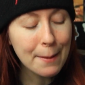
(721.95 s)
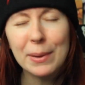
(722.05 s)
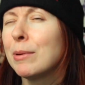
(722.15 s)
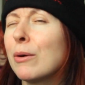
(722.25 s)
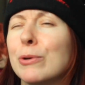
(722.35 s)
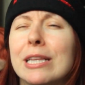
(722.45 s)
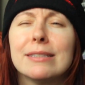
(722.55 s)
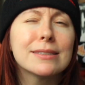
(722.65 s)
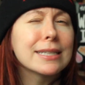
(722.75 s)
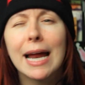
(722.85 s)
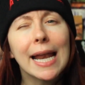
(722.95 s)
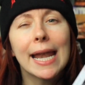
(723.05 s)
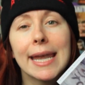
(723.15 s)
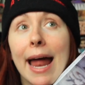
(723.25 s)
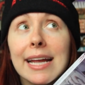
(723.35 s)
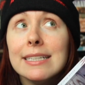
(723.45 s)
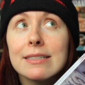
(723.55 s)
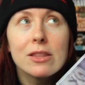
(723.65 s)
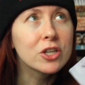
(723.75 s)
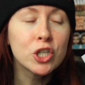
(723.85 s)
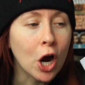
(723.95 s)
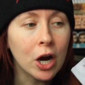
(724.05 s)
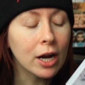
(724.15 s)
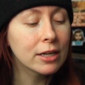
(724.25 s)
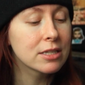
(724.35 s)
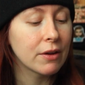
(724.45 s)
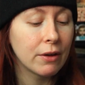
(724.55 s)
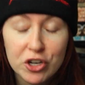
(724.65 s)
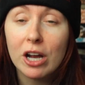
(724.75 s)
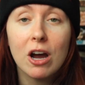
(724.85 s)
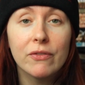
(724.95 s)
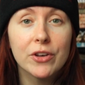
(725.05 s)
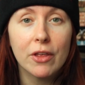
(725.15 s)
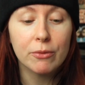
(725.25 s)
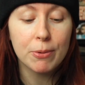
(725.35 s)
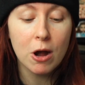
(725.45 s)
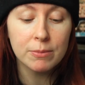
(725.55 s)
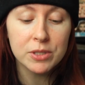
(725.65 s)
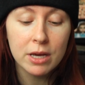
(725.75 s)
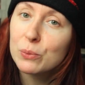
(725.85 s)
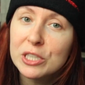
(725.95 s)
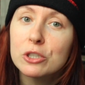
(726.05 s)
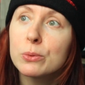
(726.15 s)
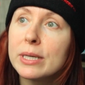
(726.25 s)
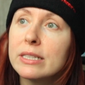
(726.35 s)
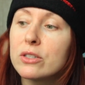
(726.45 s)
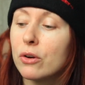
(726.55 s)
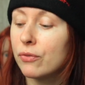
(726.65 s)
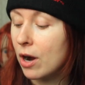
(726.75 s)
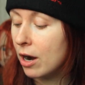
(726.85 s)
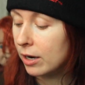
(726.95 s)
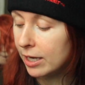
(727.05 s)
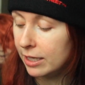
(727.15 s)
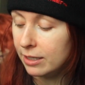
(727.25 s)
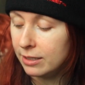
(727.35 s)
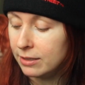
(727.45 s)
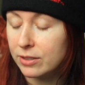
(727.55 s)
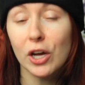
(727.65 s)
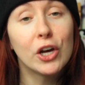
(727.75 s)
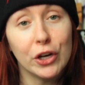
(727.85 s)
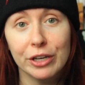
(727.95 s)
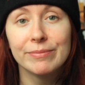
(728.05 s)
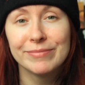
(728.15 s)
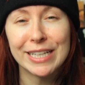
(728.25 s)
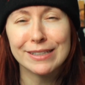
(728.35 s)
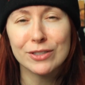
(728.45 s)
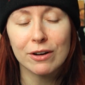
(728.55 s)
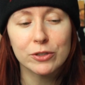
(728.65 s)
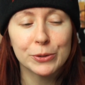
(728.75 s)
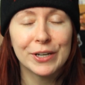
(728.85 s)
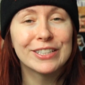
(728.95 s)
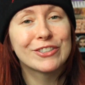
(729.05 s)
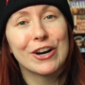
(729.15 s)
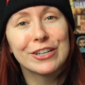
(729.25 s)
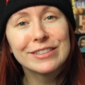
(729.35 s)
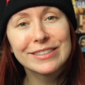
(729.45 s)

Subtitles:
Maybe I'll read this tonight at night in the dark to check off another prompt. Winterween so far is good. It is off to a great start.